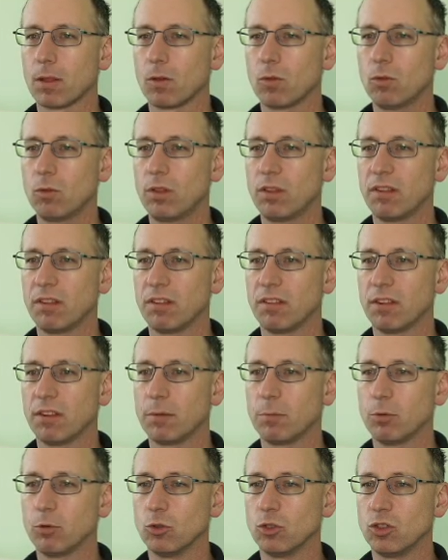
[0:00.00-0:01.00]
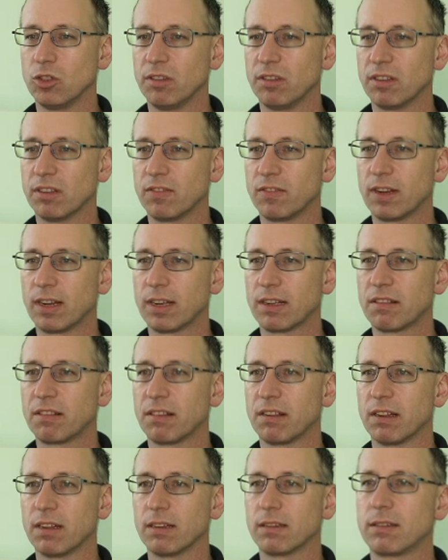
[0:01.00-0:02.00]
All these examples use a flag
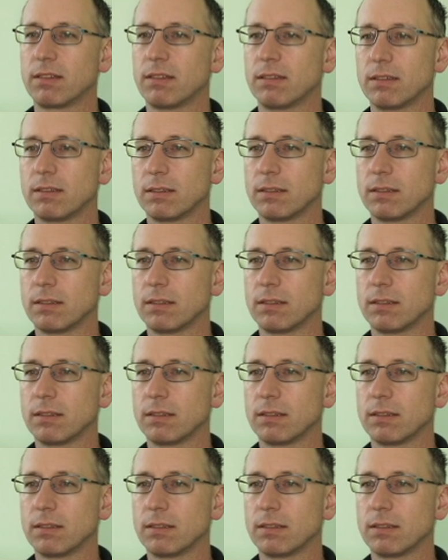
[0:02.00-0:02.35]
set.